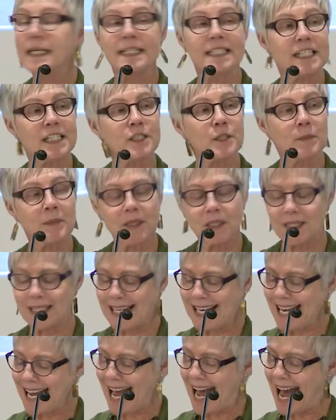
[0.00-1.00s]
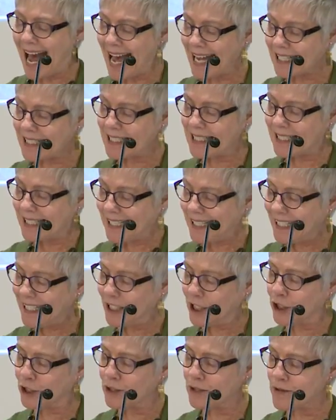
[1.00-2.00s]
Disability acts
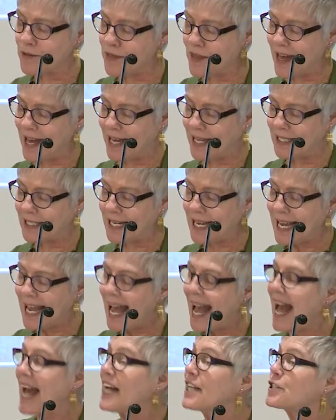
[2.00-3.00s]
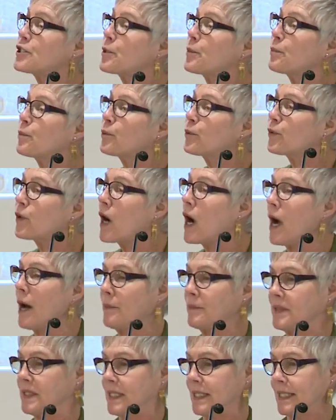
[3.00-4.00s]
here then as a
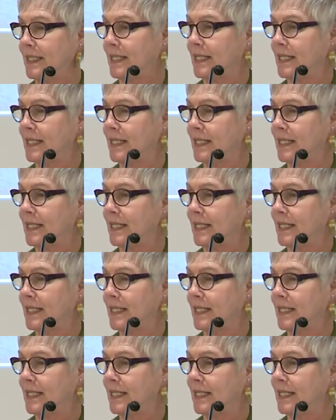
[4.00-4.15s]
prompt,